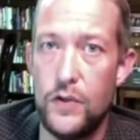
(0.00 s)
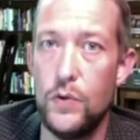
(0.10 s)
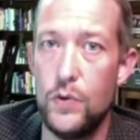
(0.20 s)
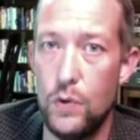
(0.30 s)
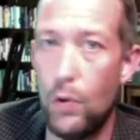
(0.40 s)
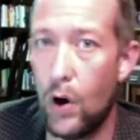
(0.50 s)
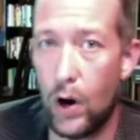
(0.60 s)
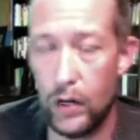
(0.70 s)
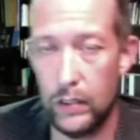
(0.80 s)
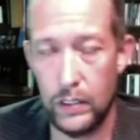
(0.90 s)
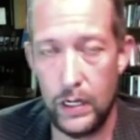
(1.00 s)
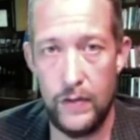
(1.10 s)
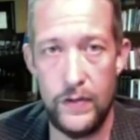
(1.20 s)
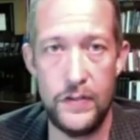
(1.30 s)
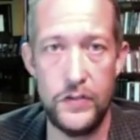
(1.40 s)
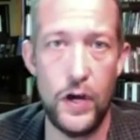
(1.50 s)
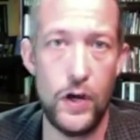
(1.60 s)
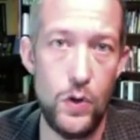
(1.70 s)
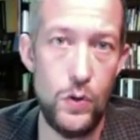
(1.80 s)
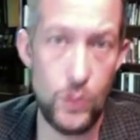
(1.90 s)
who you are, and that's
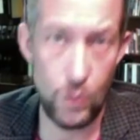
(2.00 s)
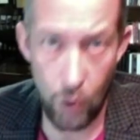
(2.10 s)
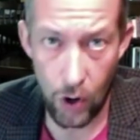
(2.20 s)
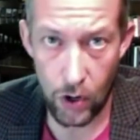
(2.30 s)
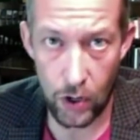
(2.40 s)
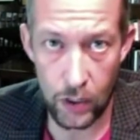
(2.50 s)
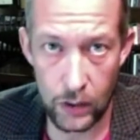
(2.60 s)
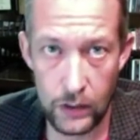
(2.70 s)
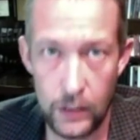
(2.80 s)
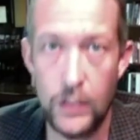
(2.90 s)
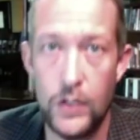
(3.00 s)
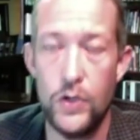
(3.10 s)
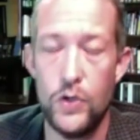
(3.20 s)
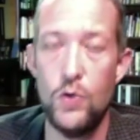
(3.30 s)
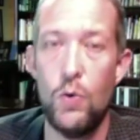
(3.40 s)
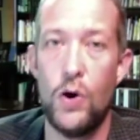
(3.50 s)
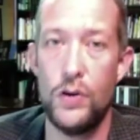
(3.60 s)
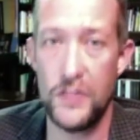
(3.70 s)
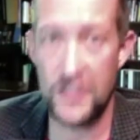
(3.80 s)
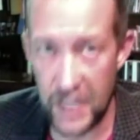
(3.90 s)
not who you were, you are
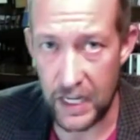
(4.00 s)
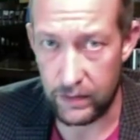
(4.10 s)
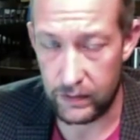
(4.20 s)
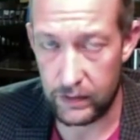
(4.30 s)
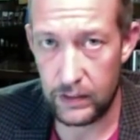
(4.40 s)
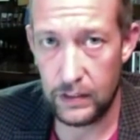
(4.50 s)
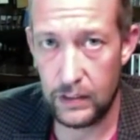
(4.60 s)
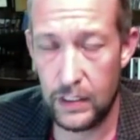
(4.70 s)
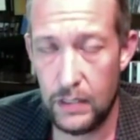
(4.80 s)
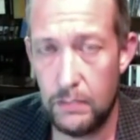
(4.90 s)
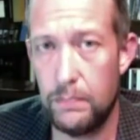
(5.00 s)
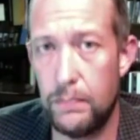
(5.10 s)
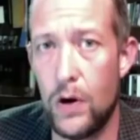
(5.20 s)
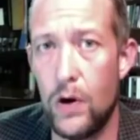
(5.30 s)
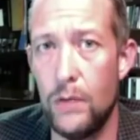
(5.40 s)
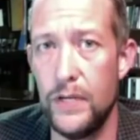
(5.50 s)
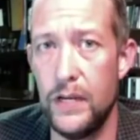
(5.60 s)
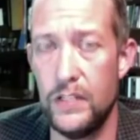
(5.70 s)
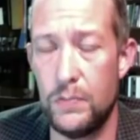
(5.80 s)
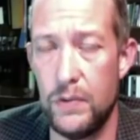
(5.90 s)
deceived. Paul
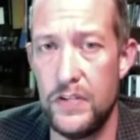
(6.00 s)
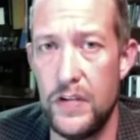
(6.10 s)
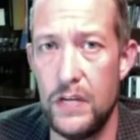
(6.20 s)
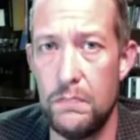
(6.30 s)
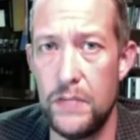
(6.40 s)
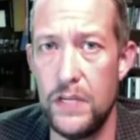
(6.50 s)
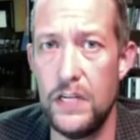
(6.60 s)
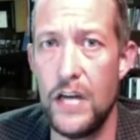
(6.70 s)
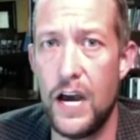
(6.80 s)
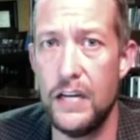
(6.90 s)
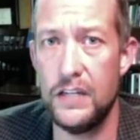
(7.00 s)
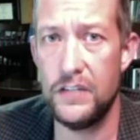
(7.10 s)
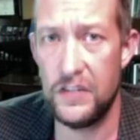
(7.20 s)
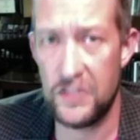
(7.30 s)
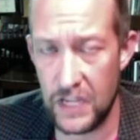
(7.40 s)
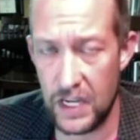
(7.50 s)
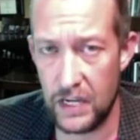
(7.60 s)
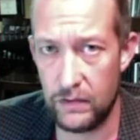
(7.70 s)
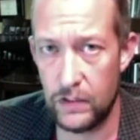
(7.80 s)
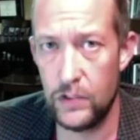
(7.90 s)
begins by saying, be not
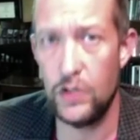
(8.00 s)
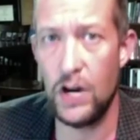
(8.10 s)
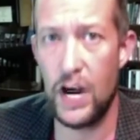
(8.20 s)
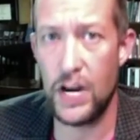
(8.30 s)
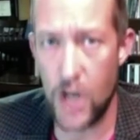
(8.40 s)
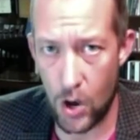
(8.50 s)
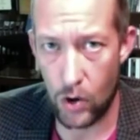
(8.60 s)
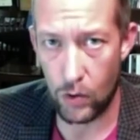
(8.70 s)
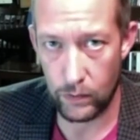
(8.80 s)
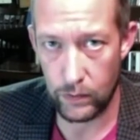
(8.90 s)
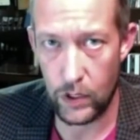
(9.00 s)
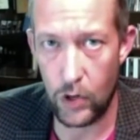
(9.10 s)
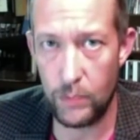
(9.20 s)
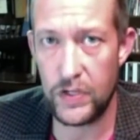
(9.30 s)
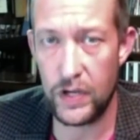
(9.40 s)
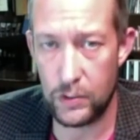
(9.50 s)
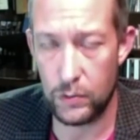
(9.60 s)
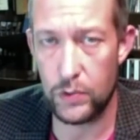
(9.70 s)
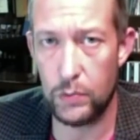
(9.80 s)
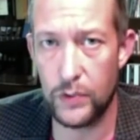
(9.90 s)
deceived. Do you not know that
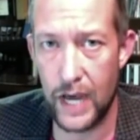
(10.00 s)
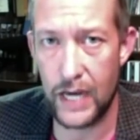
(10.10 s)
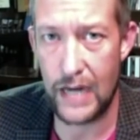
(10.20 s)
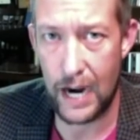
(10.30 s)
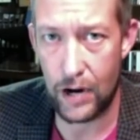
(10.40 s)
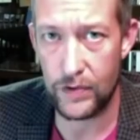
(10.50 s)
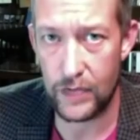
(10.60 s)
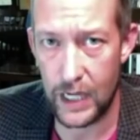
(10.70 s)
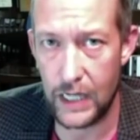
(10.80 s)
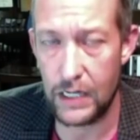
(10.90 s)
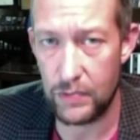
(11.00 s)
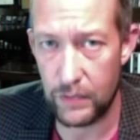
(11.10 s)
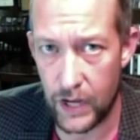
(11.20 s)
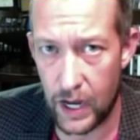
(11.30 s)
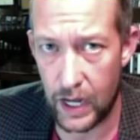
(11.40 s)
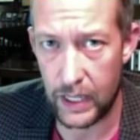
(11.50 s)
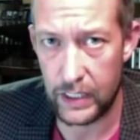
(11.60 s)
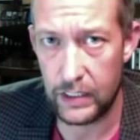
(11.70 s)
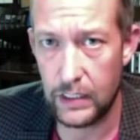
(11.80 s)
homosexuals will not inherit the kingdom of God?